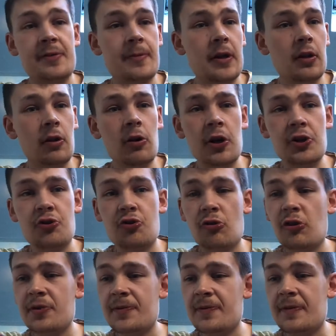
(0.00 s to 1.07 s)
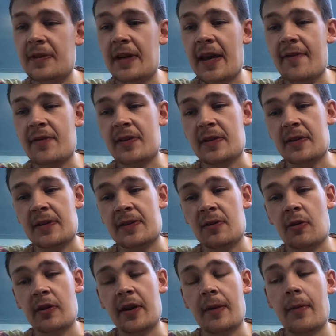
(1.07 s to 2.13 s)
Tottenham. There's been a lot of draws between
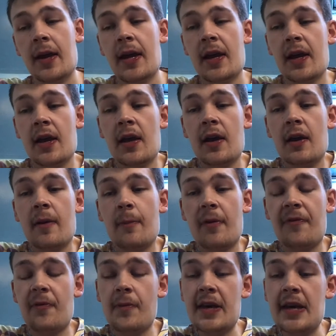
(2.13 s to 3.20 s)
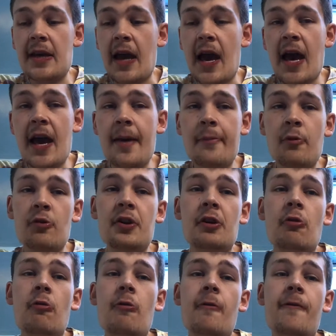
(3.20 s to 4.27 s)
Everton and Tottenham. But for me,
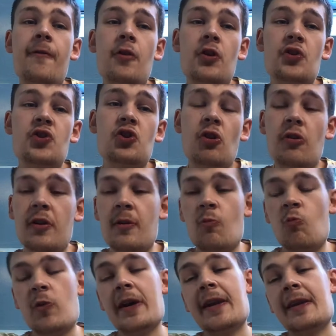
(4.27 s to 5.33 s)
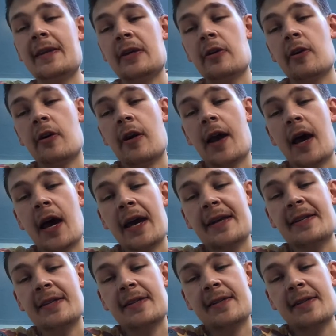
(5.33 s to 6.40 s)
I'm going to go for a Tottenham win
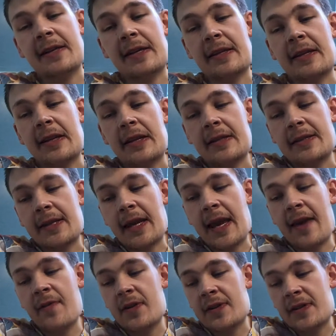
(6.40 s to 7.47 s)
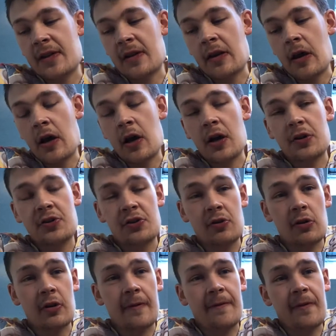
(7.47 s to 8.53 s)
here. I just think that Everton
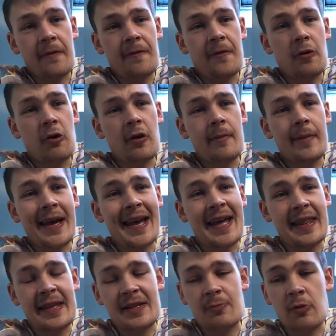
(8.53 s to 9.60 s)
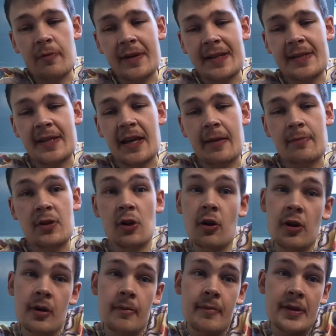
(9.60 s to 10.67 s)
are struggling for form at this moment in
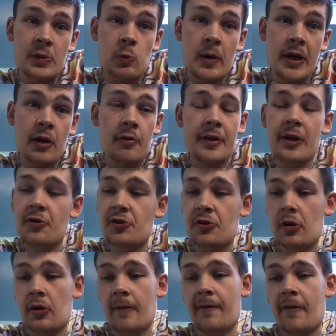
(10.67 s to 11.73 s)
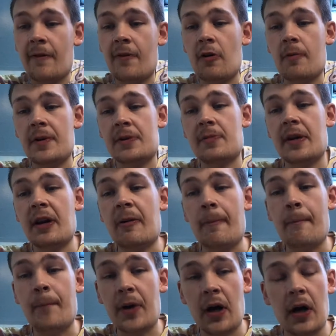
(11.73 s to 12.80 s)
time. Tottenham as well, they're struggling for
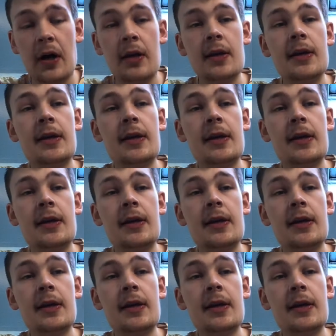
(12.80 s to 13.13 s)
form as well.